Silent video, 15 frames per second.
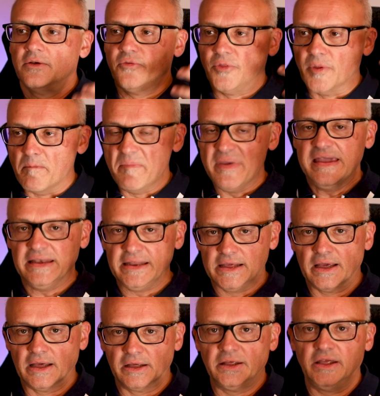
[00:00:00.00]
the
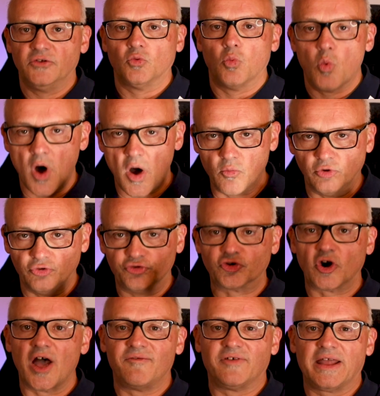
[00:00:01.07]
media is what will
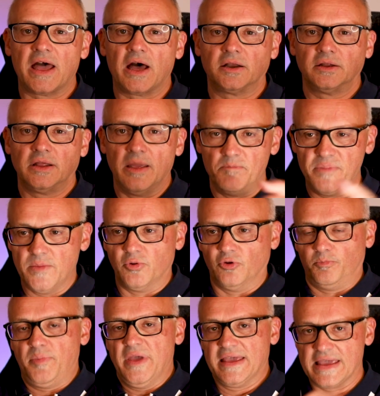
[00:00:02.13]
drive it out, and people
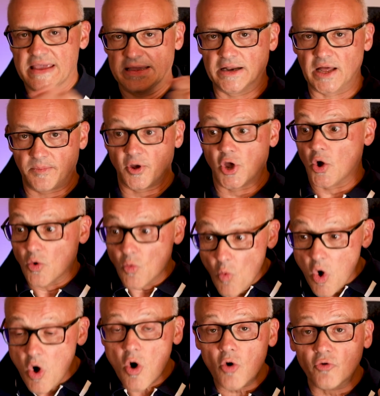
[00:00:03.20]
picking it up and going,
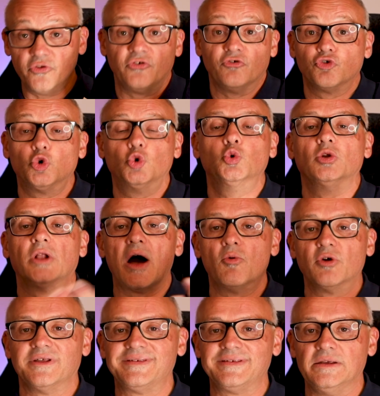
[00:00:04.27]
whoa, this is cool, I
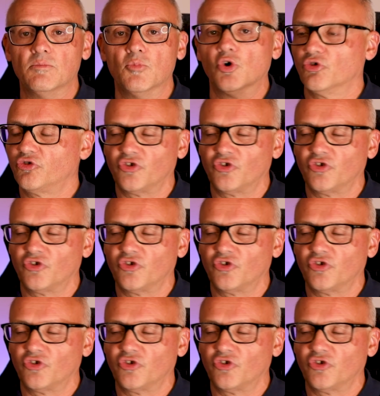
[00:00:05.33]
want to see more.